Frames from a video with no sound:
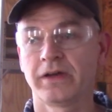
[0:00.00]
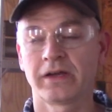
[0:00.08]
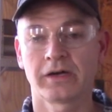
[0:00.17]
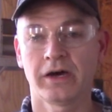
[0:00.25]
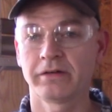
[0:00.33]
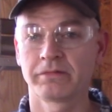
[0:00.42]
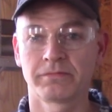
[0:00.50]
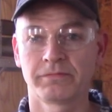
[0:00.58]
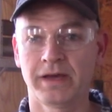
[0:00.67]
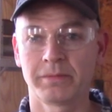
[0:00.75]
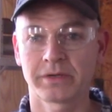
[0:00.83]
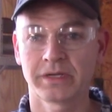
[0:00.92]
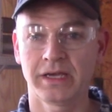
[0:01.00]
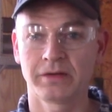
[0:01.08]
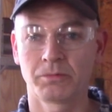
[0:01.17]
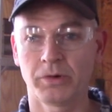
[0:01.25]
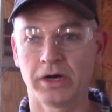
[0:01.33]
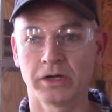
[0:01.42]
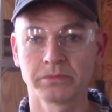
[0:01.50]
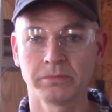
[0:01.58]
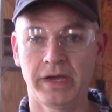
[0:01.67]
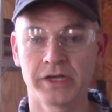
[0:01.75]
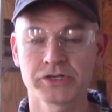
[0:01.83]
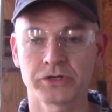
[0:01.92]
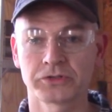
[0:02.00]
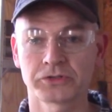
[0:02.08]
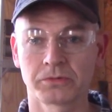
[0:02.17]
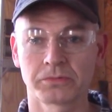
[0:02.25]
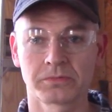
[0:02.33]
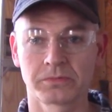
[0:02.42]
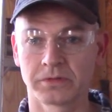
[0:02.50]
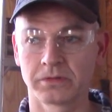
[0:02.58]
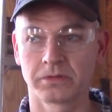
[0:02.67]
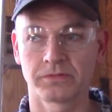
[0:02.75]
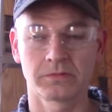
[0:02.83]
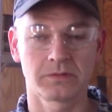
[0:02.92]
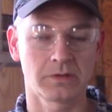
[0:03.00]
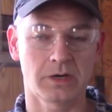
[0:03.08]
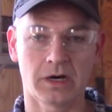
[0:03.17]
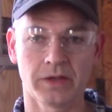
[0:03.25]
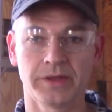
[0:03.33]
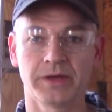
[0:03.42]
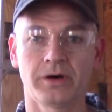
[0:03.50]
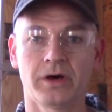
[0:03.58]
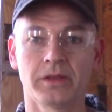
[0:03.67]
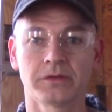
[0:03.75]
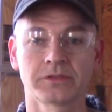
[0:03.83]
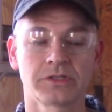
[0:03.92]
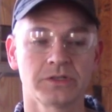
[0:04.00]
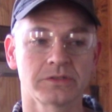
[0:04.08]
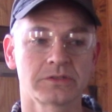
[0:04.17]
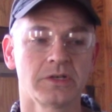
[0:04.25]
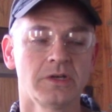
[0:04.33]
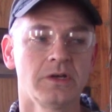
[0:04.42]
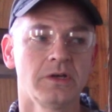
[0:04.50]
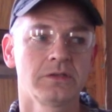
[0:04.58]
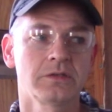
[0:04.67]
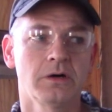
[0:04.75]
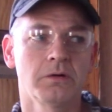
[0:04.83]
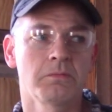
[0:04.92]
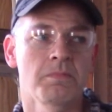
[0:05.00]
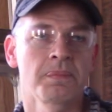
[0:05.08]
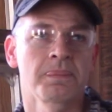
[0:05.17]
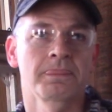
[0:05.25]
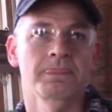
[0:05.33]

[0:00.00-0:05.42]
cut, fabricate, weld, measure, all those skills. So